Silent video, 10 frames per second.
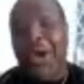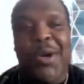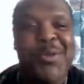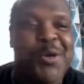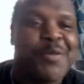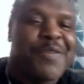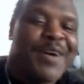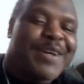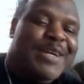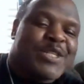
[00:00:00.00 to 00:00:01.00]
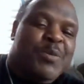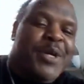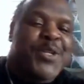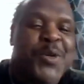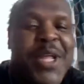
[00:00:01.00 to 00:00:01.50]
Oh, I'm doing fine. How's
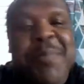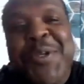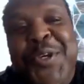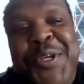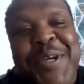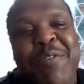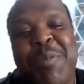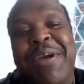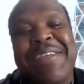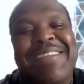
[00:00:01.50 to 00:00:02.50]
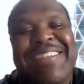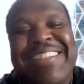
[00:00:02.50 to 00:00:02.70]
everybody doing? Happy New Year, everybody.